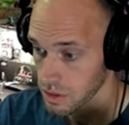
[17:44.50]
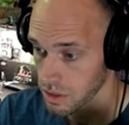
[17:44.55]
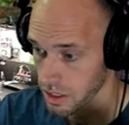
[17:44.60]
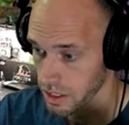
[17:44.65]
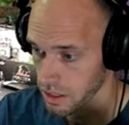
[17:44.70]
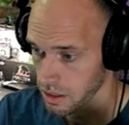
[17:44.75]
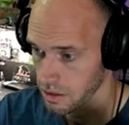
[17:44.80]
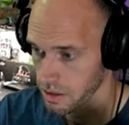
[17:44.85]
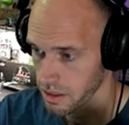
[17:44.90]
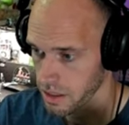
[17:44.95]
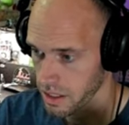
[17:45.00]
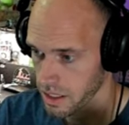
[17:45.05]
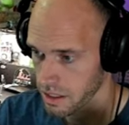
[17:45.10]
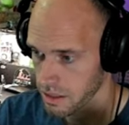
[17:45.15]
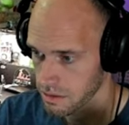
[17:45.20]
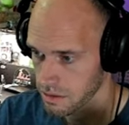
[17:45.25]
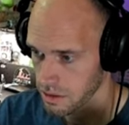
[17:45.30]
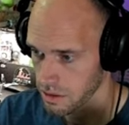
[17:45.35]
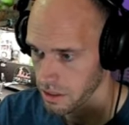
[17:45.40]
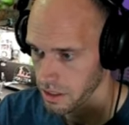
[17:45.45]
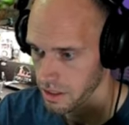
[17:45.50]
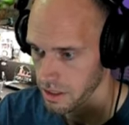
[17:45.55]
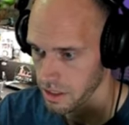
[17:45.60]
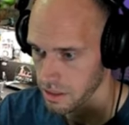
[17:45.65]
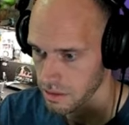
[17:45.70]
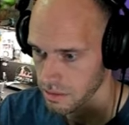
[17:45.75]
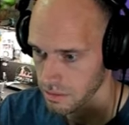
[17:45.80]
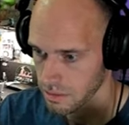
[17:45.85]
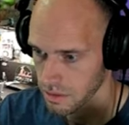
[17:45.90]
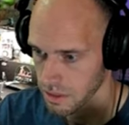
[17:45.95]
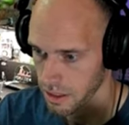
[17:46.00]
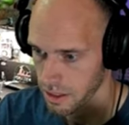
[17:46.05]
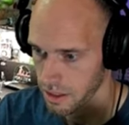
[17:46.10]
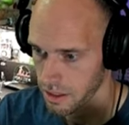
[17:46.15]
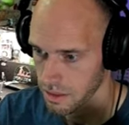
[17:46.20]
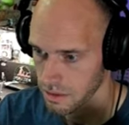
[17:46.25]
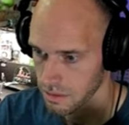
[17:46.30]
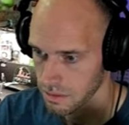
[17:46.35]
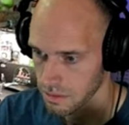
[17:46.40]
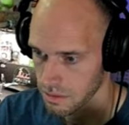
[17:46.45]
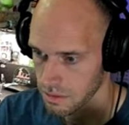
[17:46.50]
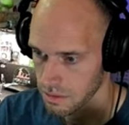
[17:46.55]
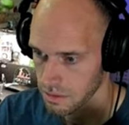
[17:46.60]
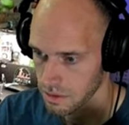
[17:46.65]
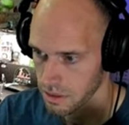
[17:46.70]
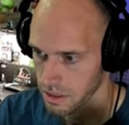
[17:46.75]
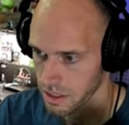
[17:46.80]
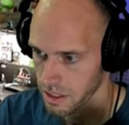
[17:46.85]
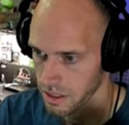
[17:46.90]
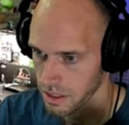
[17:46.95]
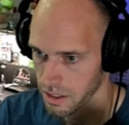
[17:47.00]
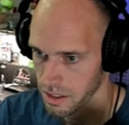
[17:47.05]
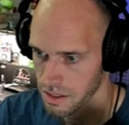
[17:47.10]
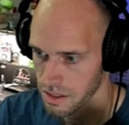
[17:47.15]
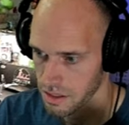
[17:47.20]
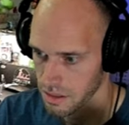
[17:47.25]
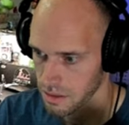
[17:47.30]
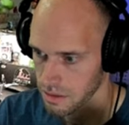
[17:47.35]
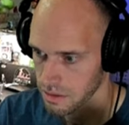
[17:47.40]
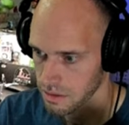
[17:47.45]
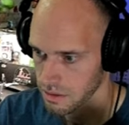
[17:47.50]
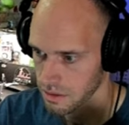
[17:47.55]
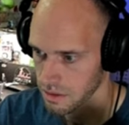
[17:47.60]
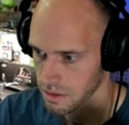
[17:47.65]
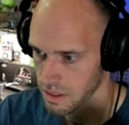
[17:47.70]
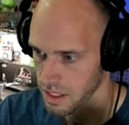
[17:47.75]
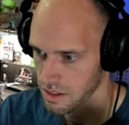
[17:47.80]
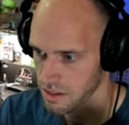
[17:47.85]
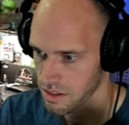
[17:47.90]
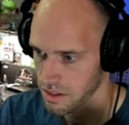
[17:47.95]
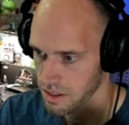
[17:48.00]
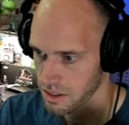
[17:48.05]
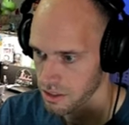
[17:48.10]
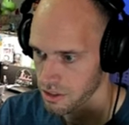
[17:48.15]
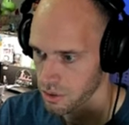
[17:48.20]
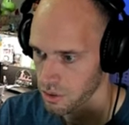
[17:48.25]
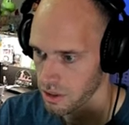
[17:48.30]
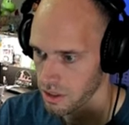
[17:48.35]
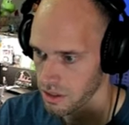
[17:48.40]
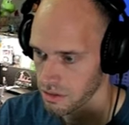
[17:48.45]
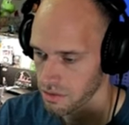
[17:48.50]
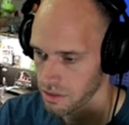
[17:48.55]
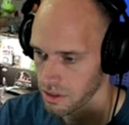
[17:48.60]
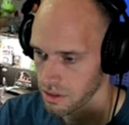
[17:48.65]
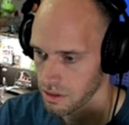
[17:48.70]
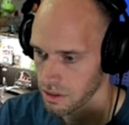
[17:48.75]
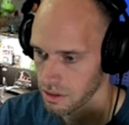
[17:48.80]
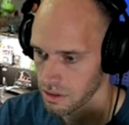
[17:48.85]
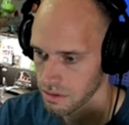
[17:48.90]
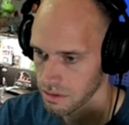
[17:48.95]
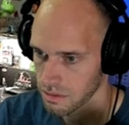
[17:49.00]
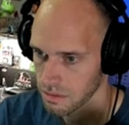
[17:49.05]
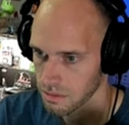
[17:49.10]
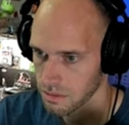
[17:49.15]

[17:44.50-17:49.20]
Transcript: Yeah, look at that. Look at that. Yeah. Look at that. Entei. That's not a cool off at all.